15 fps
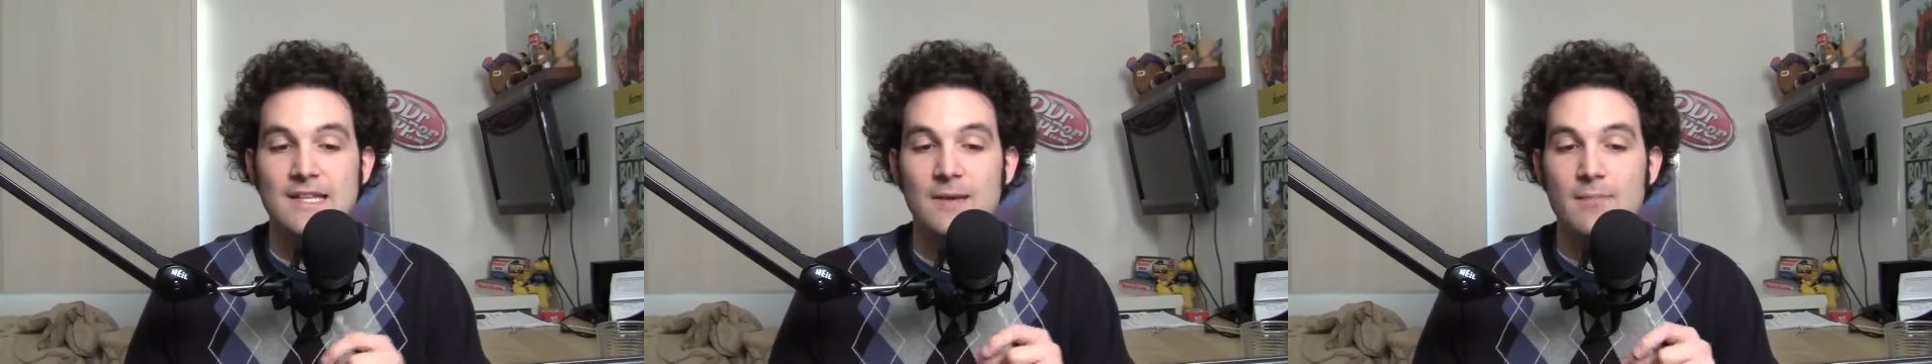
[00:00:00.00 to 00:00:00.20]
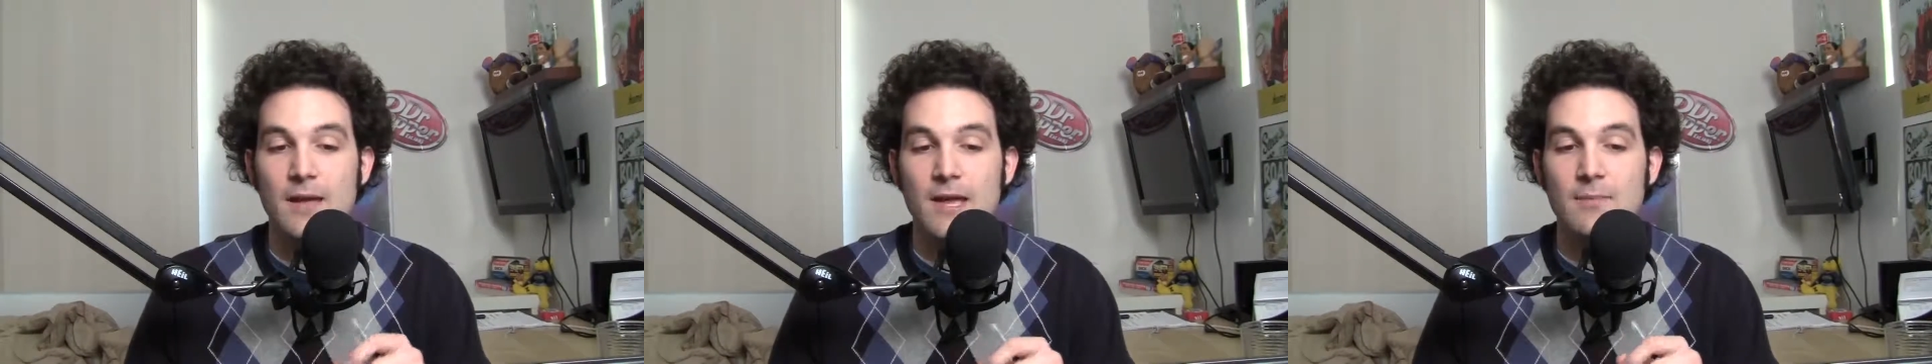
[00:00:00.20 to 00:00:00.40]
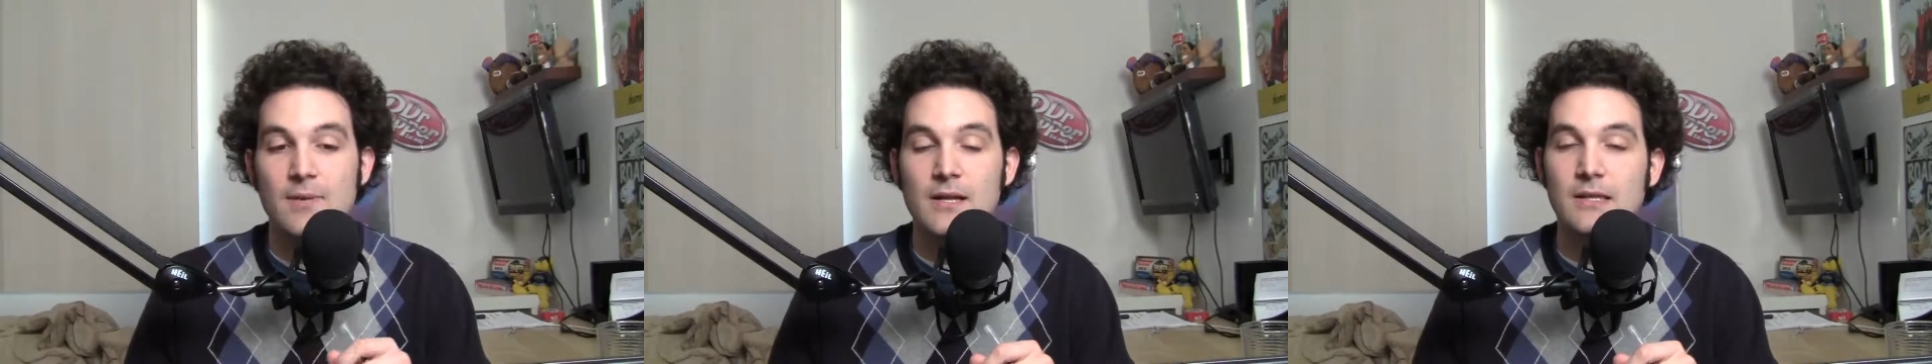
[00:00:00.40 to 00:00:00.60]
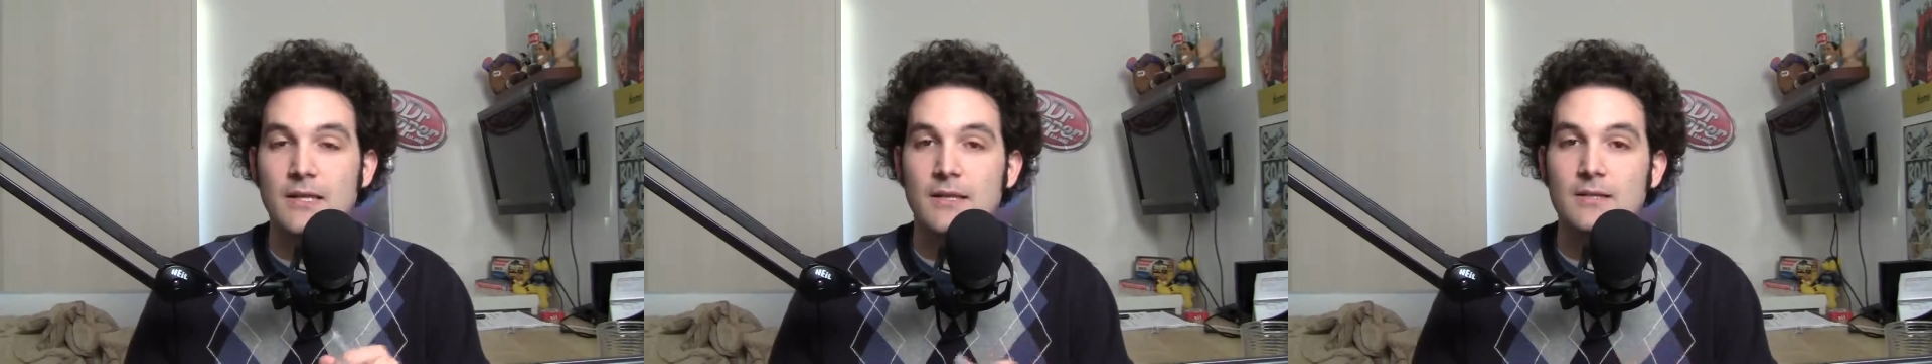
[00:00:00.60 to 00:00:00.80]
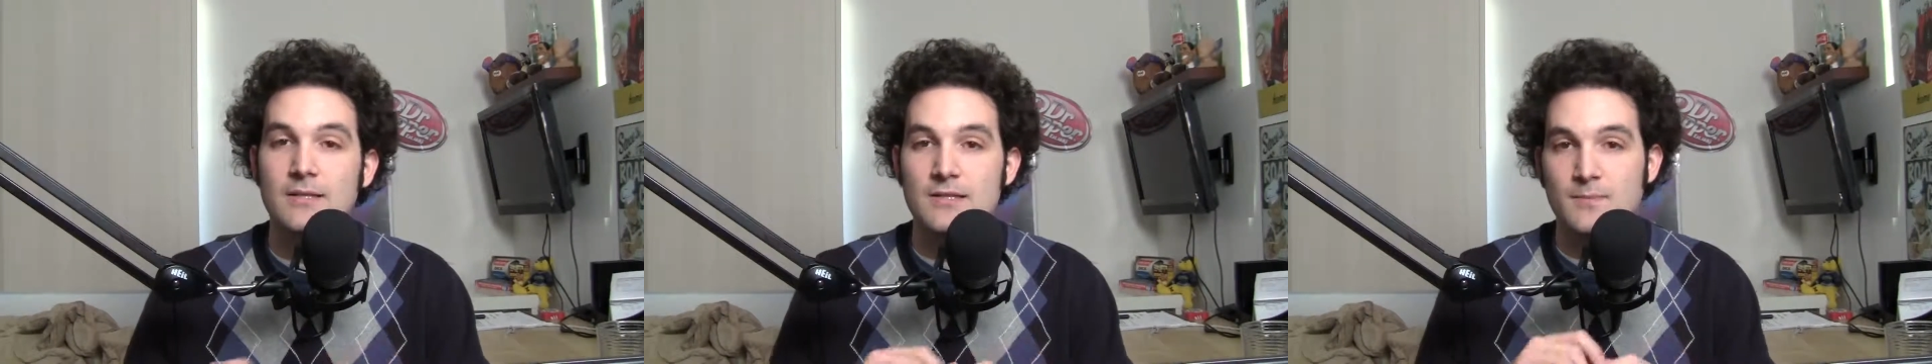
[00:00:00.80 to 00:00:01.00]
they may be a
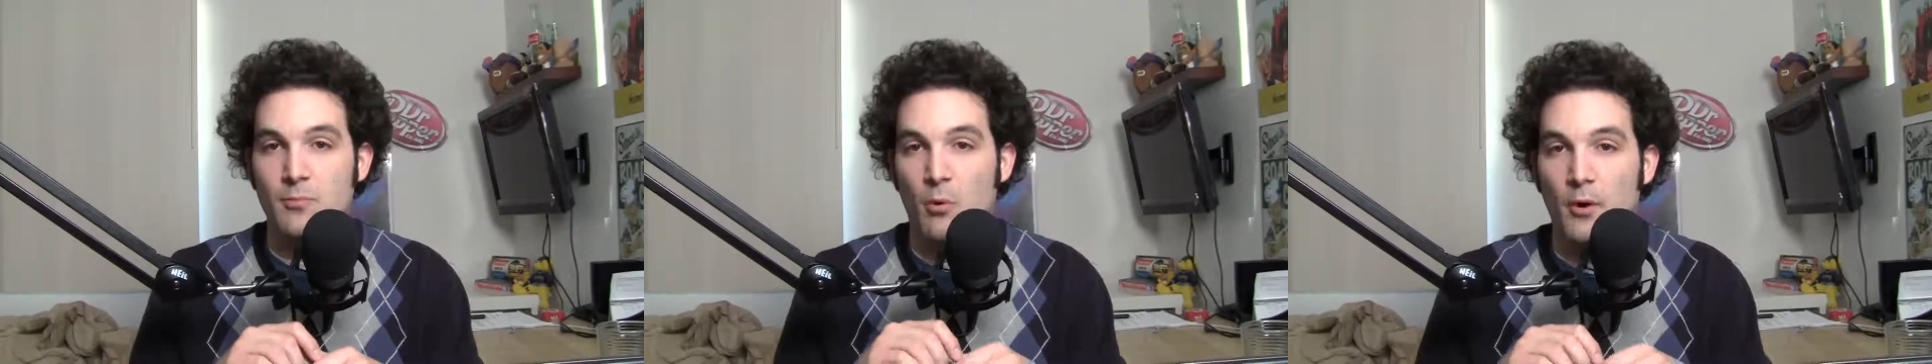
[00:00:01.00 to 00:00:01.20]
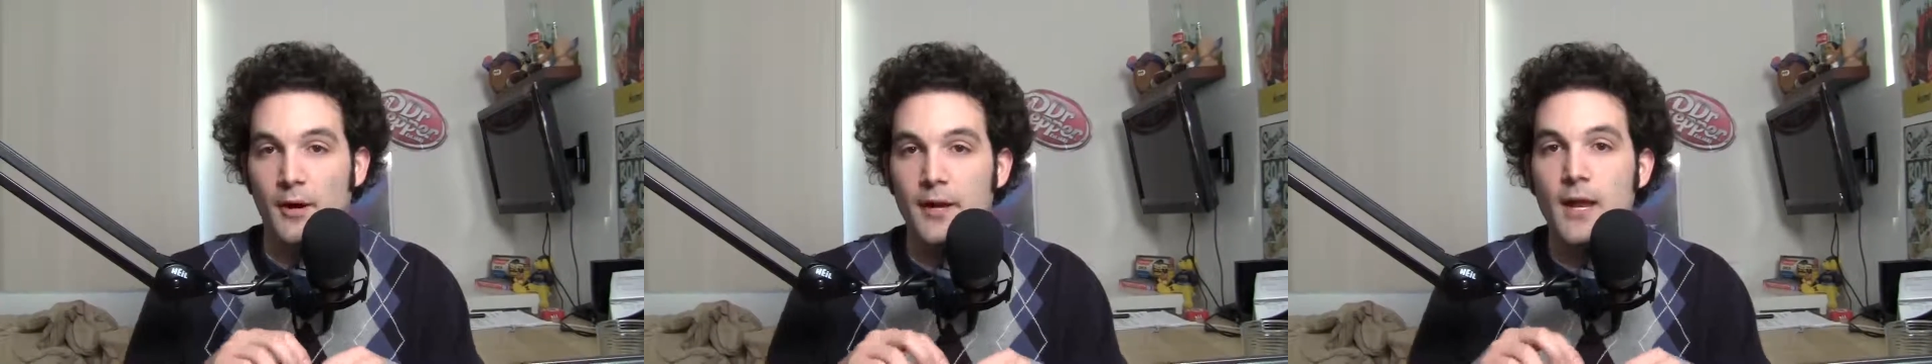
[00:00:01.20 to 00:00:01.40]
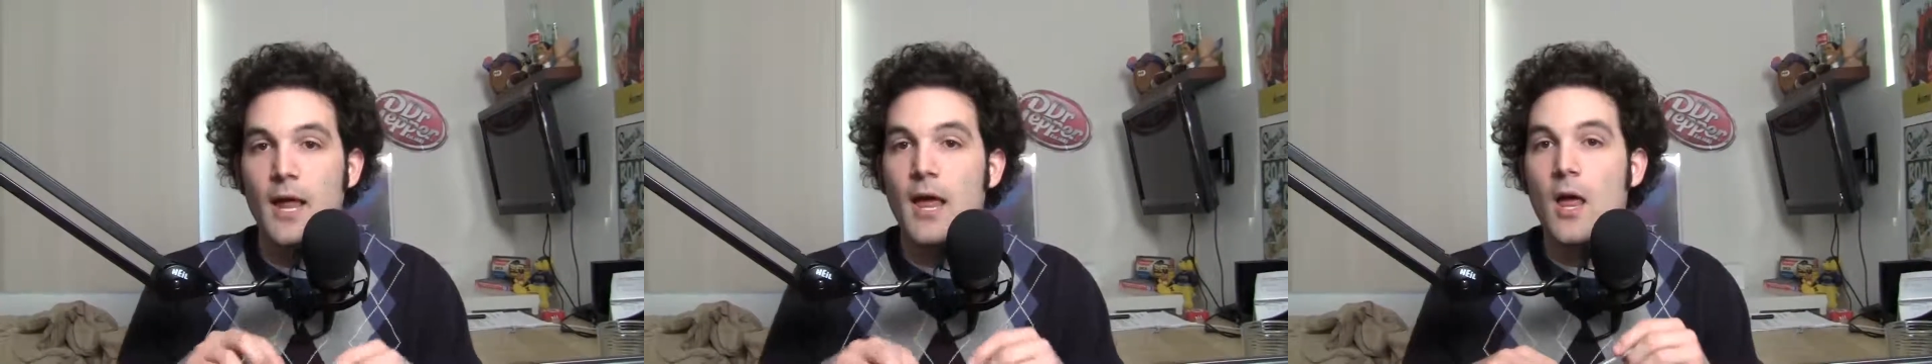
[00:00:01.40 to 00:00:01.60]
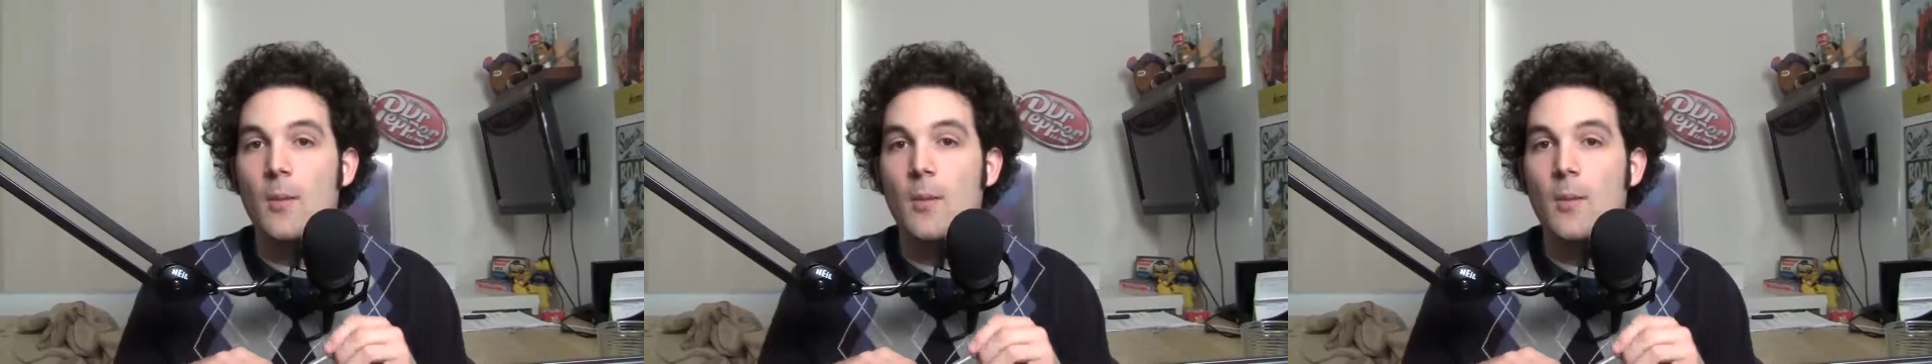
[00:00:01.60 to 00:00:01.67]
little disappointed